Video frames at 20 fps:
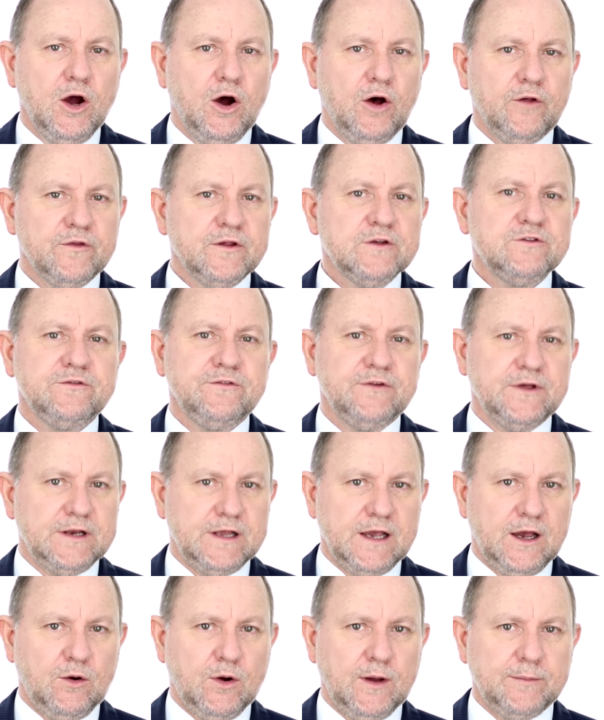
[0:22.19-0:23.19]
On this
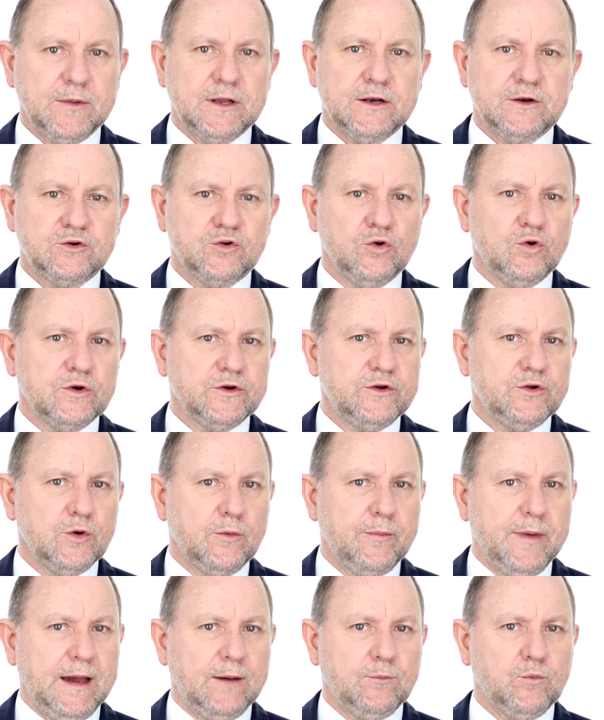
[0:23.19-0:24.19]
video, I'm going to talk to you
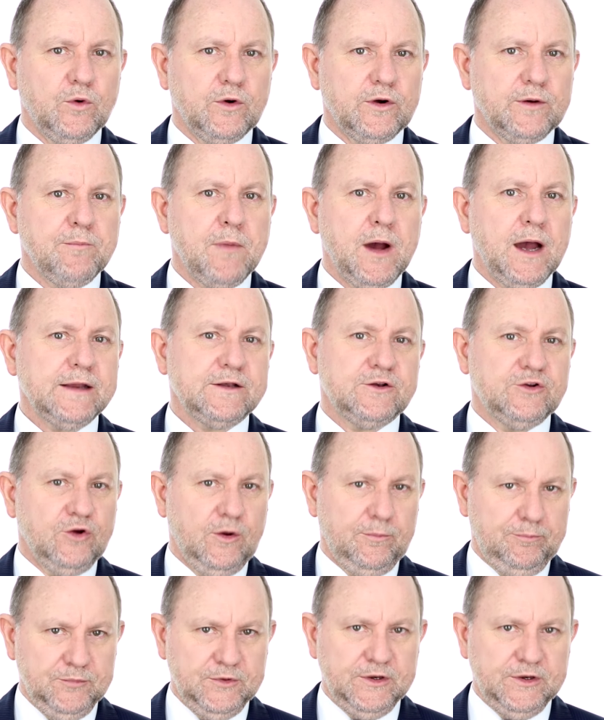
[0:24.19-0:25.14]
about what are my top